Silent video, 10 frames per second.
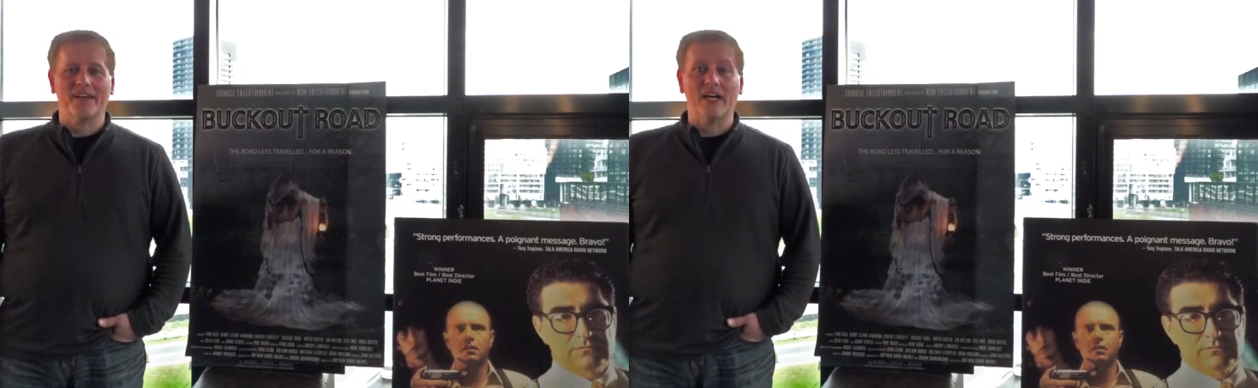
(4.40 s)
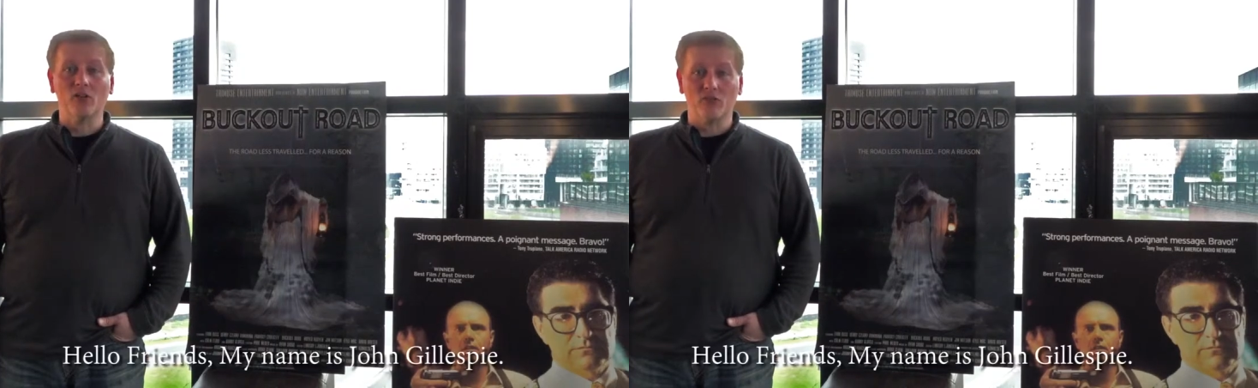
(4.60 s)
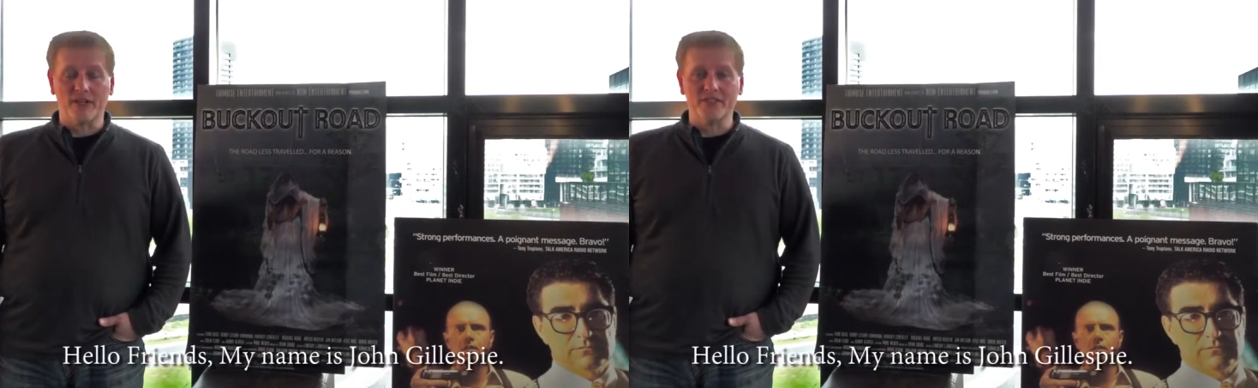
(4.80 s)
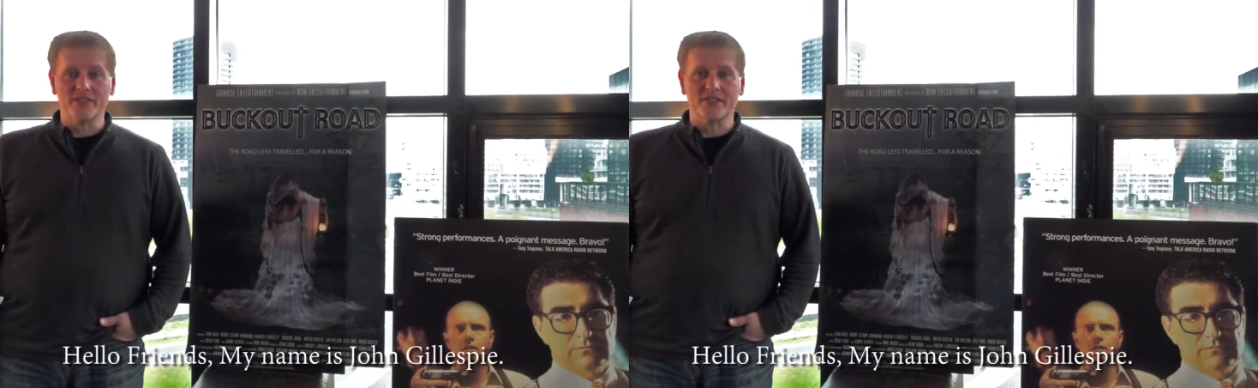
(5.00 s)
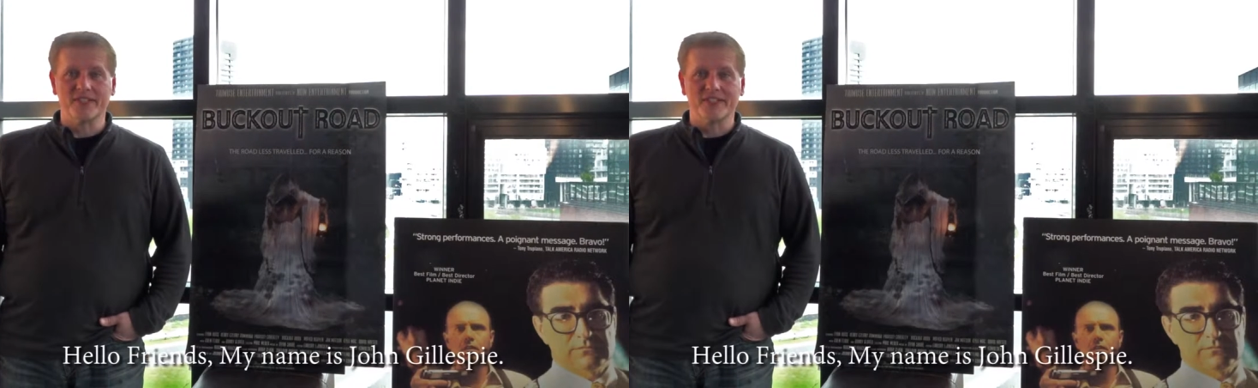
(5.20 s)
Speaker 1: Hello,
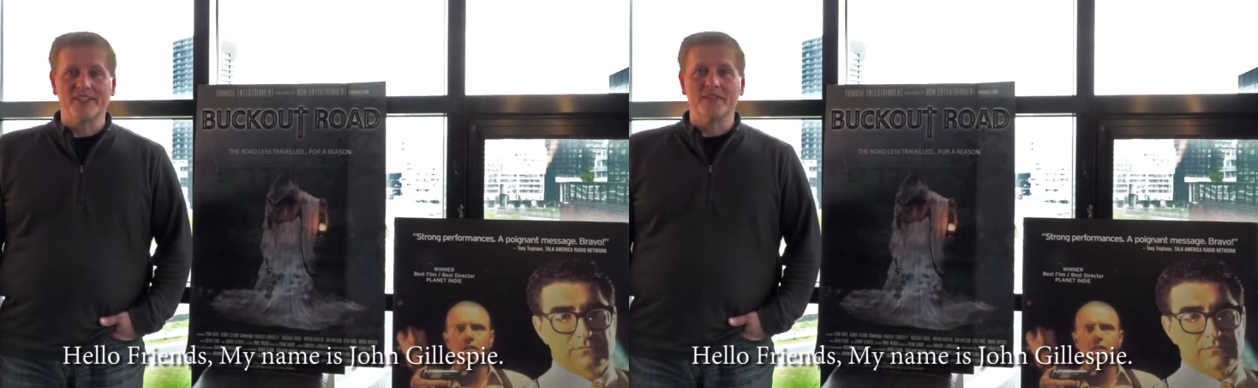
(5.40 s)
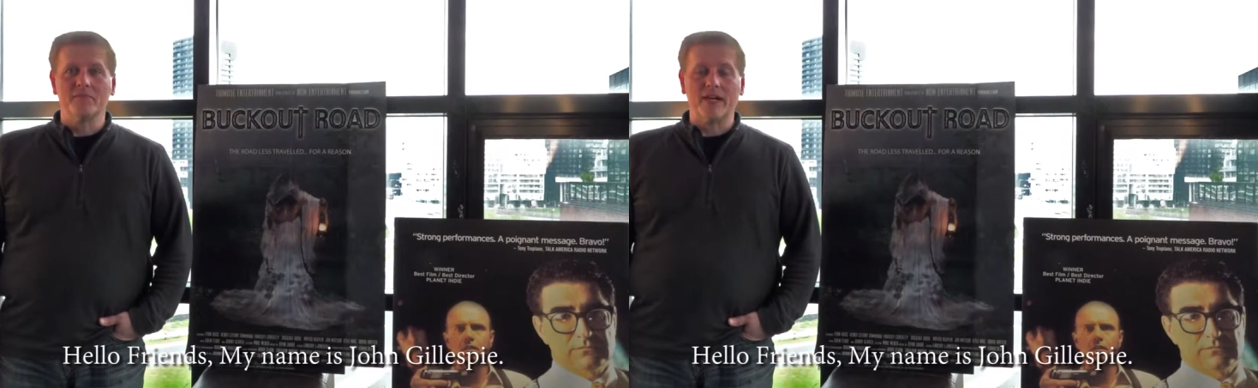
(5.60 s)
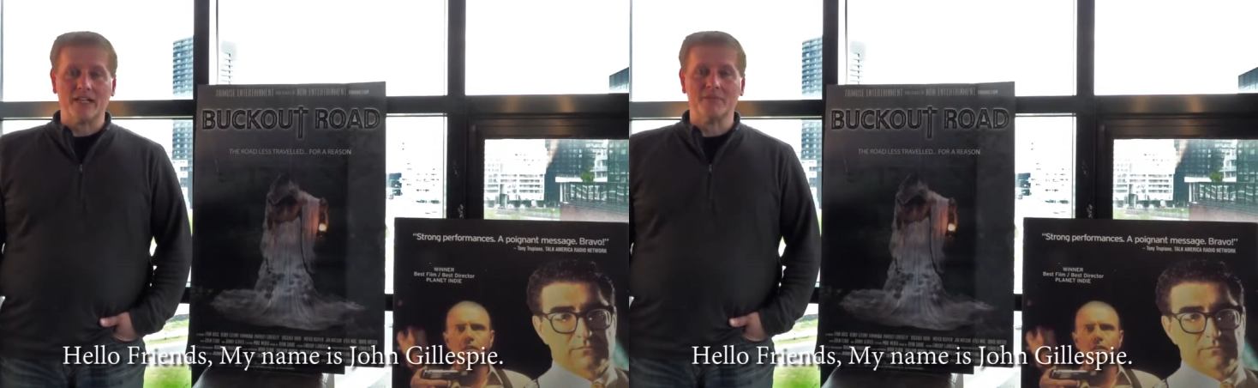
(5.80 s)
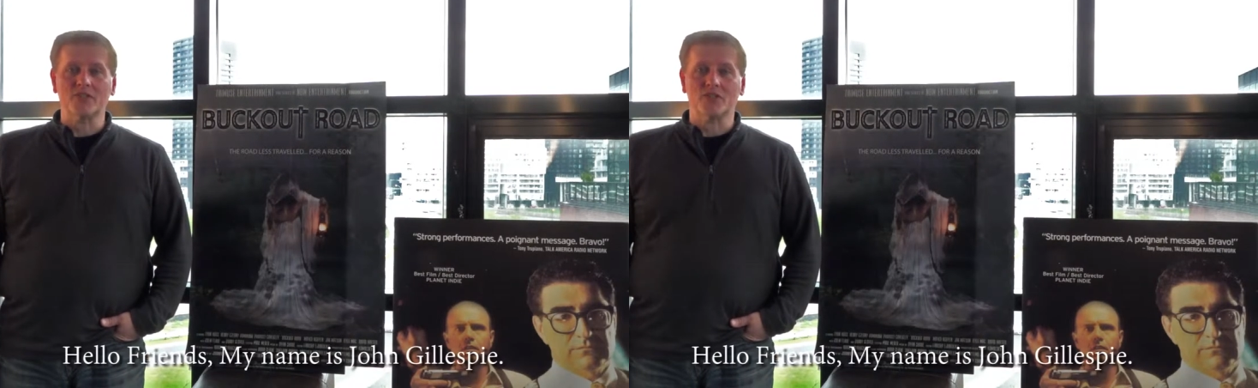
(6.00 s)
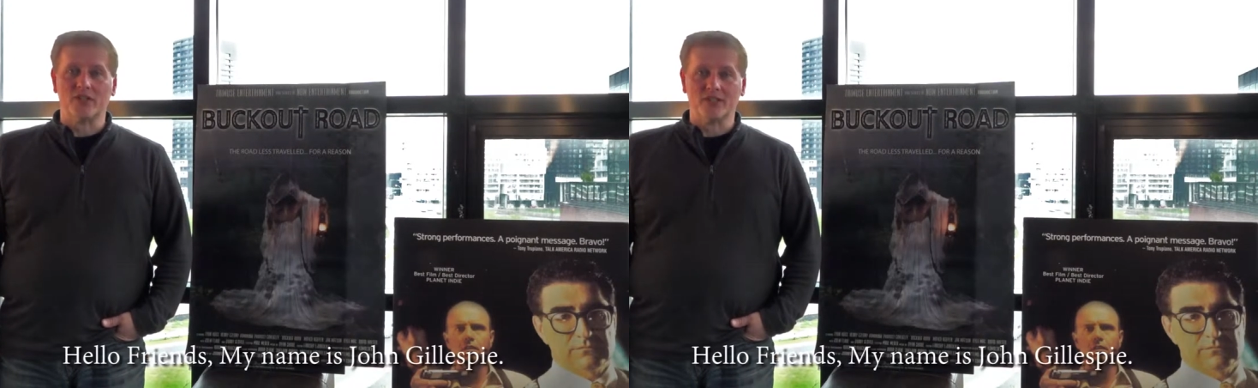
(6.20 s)
friends. My name
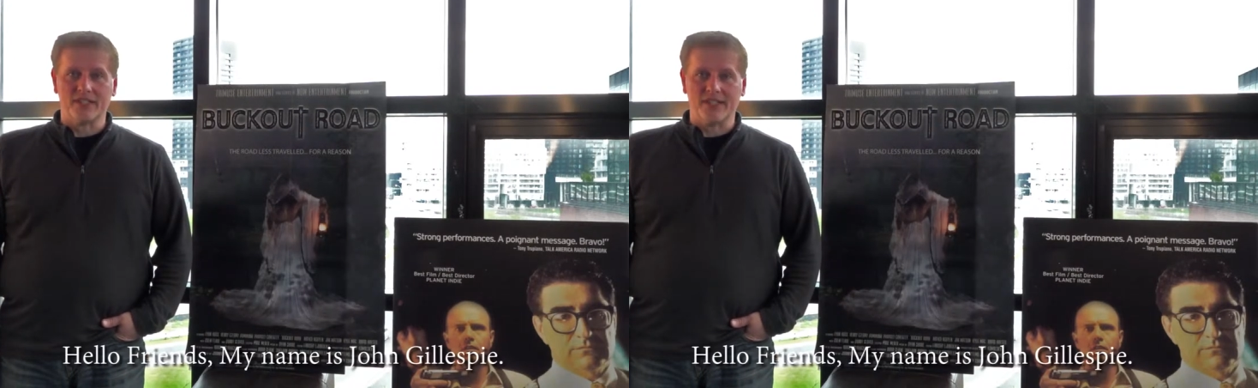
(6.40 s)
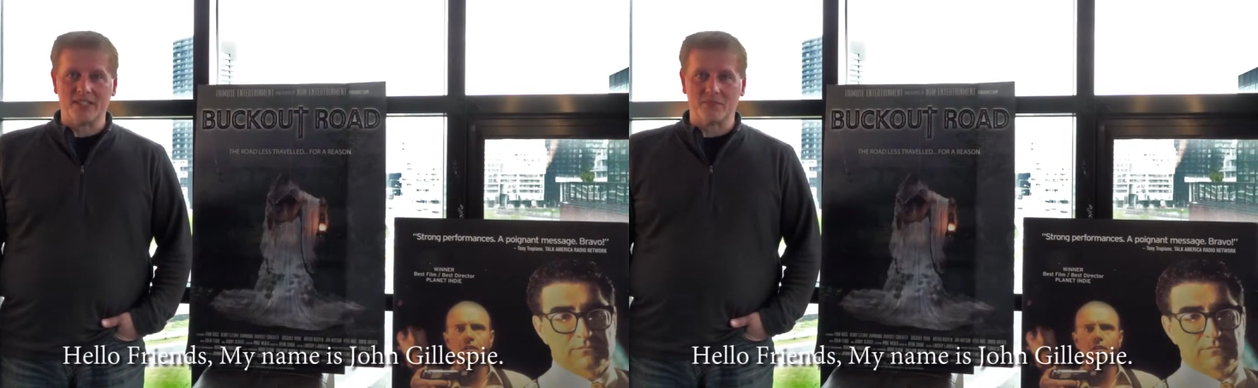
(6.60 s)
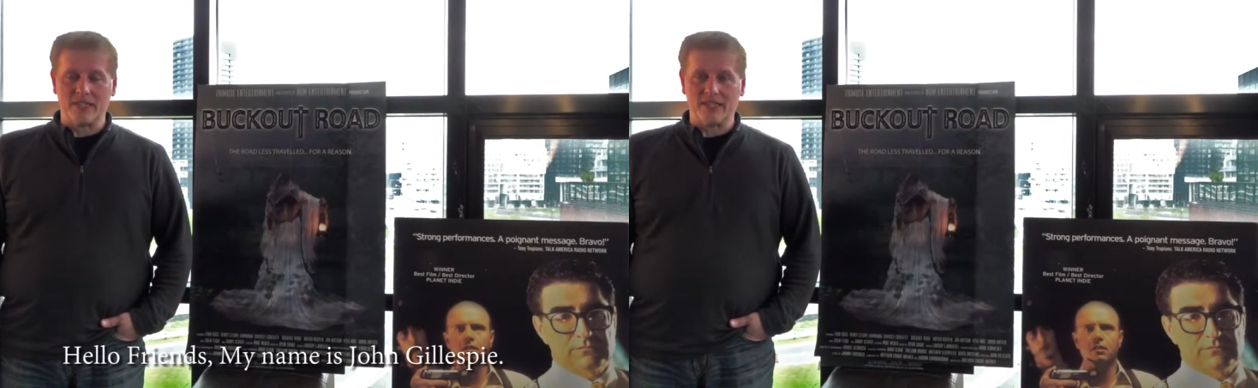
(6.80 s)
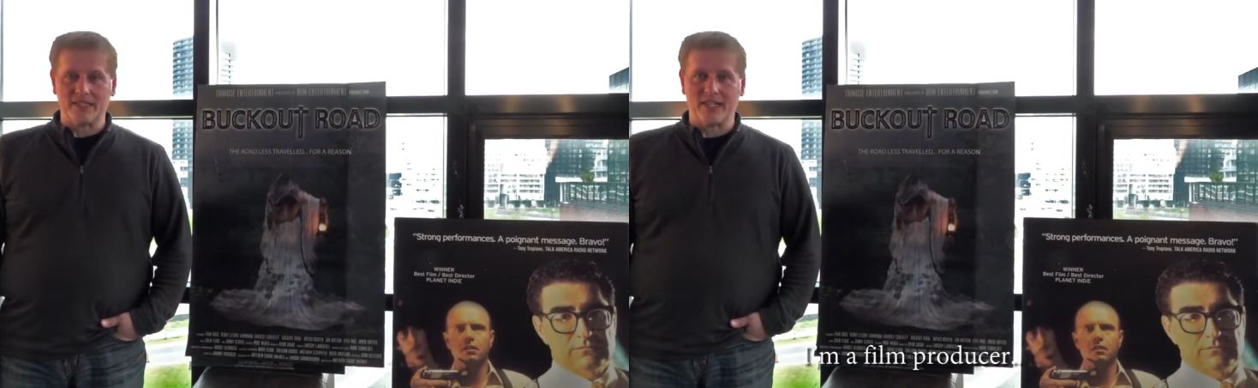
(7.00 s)
is John Gillespie.